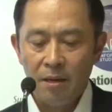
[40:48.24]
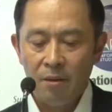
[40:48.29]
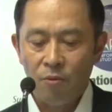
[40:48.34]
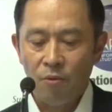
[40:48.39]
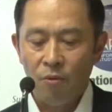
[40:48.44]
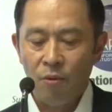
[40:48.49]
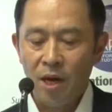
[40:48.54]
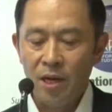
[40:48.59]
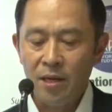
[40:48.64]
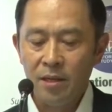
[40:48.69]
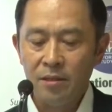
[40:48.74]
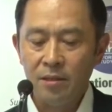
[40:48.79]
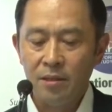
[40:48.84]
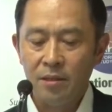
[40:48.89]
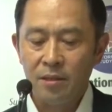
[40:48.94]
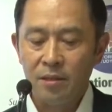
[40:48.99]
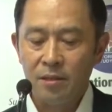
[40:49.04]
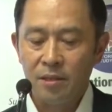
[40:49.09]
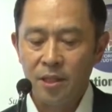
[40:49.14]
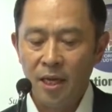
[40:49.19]

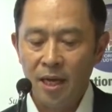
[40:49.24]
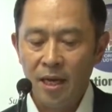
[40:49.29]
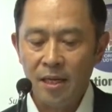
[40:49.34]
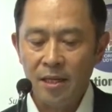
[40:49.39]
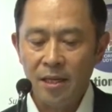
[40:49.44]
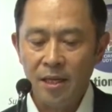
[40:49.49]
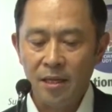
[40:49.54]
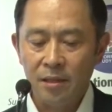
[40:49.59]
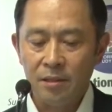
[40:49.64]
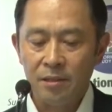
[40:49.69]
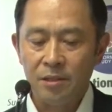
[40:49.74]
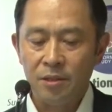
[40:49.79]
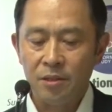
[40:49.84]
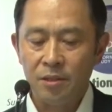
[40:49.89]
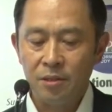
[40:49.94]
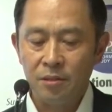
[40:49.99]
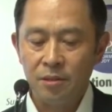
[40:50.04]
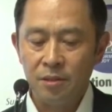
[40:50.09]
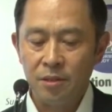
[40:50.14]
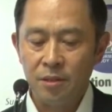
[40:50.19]
one China
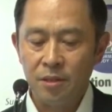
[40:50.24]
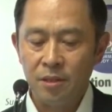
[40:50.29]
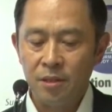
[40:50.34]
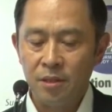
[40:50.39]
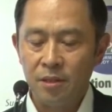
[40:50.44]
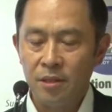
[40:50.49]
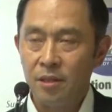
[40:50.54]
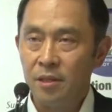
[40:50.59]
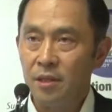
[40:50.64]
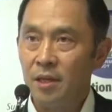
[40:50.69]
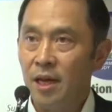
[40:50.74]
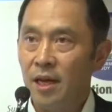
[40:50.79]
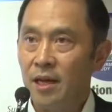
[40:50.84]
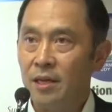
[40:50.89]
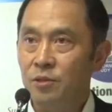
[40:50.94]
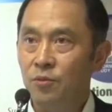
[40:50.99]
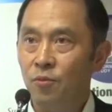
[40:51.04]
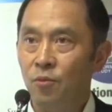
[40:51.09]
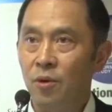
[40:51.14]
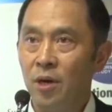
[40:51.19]
uh,
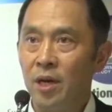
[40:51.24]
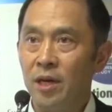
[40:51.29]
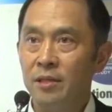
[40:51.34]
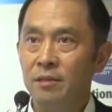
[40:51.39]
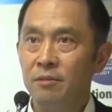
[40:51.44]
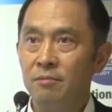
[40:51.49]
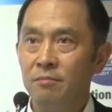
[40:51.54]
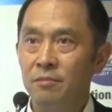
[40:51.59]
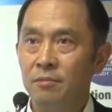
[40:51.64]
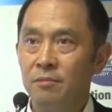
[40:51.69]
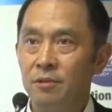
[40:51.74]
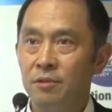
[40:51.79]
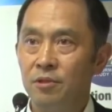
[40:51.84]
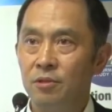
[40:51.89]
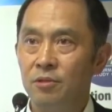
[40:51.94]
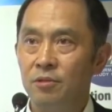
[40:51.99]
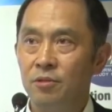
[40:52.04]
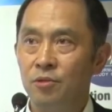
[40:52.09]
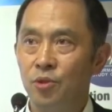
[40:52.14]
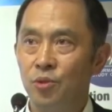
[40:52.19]
has one
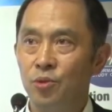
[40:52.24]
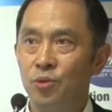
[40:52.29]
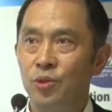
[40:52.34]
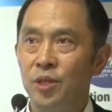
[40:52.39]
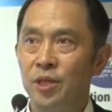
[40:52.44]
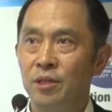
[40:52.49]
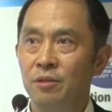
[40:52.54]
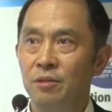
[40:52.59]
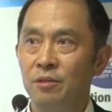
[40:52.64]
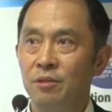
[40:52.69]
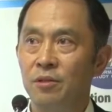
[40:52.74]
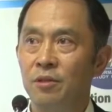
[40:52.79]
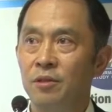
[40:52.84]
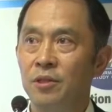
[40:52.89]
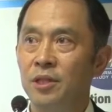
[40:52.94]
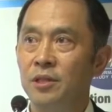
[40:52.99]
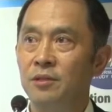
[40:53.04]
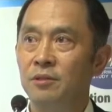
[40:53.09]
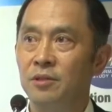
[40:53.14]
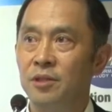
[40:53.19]
student
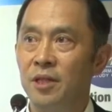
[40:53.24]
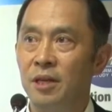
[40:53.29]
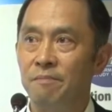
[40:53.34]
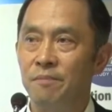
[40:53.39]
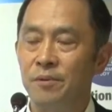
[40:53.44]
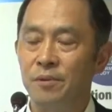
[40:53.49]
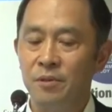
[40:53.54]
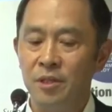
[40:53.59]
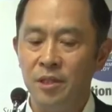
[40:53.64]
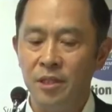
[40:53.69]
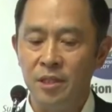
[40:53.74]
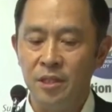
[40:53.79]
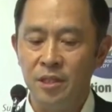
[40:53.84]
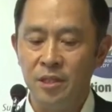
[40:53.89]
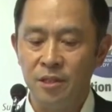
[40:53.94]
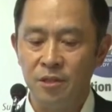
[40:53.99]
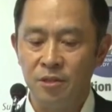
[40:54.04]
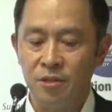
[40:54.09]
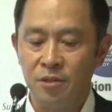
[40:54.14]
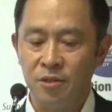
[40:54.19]
learning
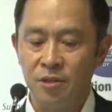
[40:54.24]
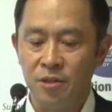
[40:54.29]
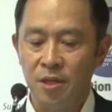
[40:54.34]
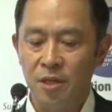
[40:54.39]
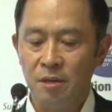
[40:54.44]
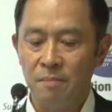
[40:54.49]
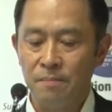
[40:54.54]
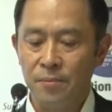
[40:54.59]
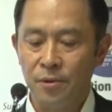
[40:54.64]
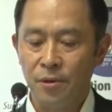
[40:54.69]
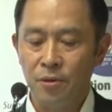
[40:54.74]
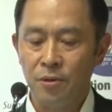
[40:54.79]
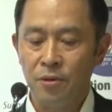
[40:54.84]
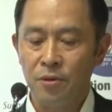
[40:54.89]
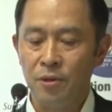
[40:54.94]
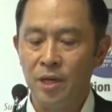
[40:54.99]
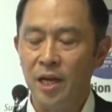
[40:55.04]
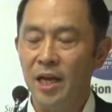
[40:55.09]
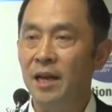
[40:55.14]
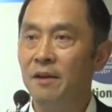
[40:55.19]
Japanese
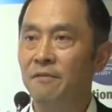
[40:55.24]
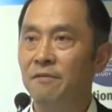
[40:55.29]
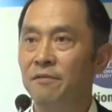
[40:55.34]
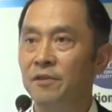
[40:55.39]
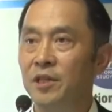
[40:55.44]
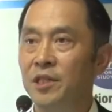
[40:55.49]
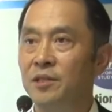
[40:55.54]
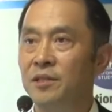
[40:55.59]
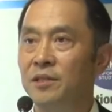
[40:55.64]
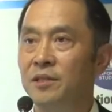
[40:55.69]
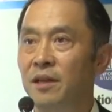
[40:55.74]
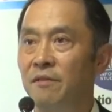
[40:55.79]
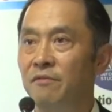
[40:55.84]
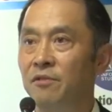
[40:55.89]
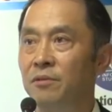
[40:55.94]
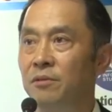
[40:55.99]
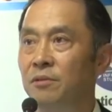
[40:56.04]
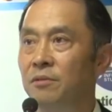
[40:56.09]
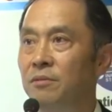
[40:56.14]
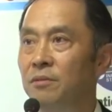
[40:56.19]
per every
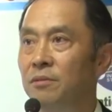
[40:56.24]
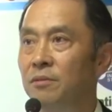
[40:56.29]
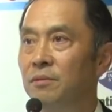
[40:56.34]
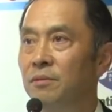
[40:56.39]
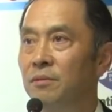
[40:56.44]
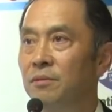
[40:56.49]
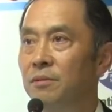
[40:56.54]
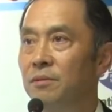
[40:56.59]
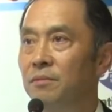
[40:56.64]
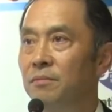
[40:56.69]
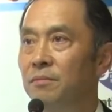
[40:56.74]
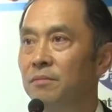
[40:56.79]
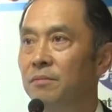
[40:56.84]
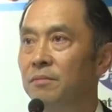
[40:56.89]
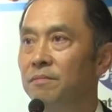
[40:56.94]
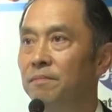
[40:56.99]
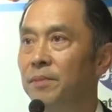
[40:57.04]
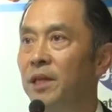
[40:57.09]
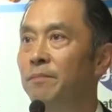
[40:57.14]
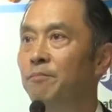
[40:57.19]
seven
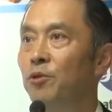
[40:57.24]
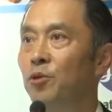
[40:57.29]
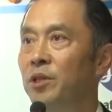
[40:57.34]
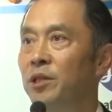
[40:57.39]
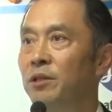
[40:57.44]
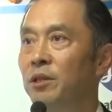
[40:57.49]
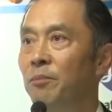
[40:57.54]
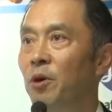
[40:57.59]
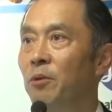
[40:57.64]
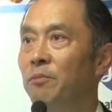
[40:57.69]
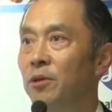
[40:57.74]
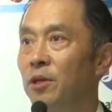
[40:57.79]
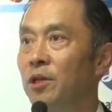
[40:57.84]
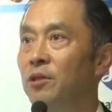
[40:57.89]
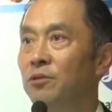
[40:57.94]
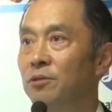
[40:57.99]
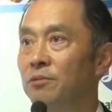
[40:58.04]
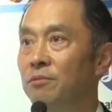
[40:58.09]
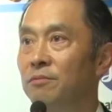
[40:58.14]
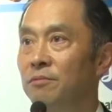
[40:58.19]
people in the
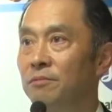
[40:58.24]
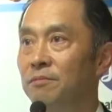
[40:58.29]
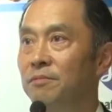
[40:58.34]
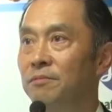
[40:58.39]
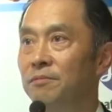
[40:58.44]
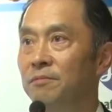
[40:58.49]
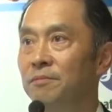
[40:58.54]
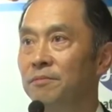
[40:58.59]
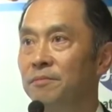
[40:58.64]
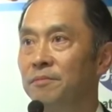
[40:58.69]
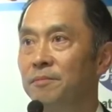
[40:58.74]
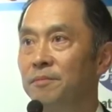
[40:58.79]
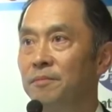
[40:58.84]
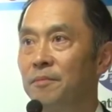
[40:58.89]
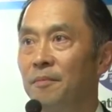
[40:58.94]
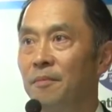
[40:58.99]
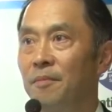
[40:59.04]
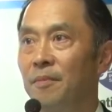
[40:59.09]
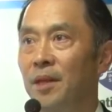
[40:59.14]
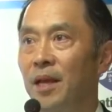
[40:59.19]
population.
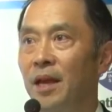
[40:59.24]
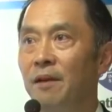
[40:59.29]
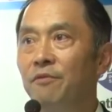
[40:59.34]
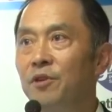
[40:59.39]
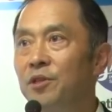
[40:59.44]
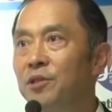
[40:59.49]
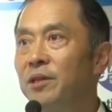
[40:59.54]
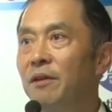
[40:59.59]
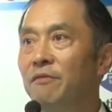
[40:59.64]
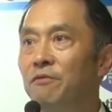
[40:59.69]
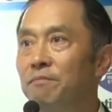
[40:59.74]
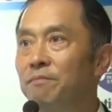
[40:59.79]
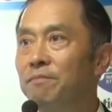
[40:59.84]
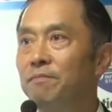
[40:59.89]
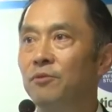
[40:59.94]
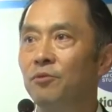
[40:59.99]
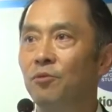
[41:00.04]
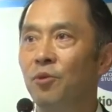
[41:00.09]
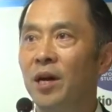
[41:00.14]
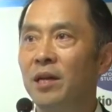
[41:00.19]
Every seven,
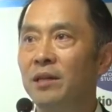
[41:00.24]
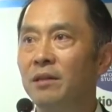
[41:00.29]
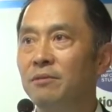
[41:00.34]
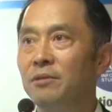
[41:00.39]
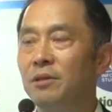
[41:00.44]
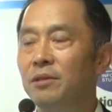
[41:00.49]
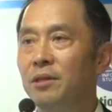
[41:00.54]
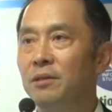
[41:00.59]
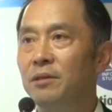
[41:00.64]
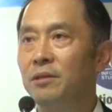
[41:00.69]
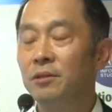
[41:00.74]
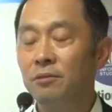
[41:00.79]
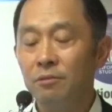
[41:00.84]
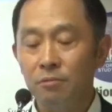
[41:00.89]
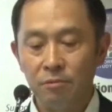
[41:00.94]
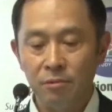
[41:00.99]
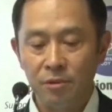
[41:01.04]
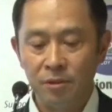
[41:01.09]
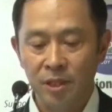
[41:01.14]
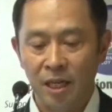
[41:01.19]
one
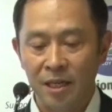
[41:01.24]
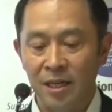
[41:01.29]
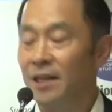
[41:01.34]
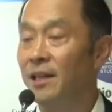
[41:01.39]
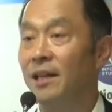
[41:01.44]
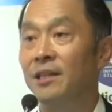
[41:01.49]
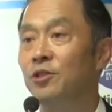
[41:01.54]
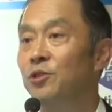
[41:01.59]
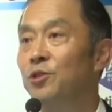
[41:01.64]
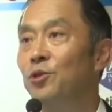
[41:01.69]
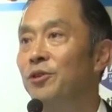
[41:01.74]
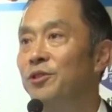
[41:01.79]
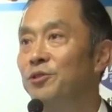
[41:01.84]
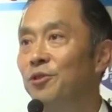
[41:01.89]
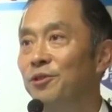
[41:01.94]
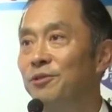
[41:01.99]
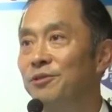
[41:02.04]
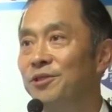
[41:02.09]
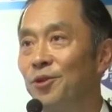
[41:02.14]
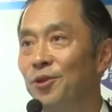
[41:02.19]
Oh, sorry, sorry,
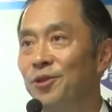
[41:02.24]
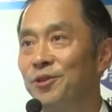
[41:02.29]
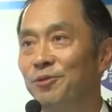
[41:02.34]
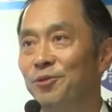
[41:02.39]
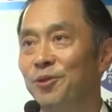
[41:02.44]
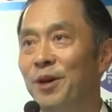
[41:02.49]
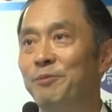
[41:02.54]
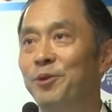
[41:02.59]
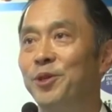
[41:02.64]
sorry, sorry, one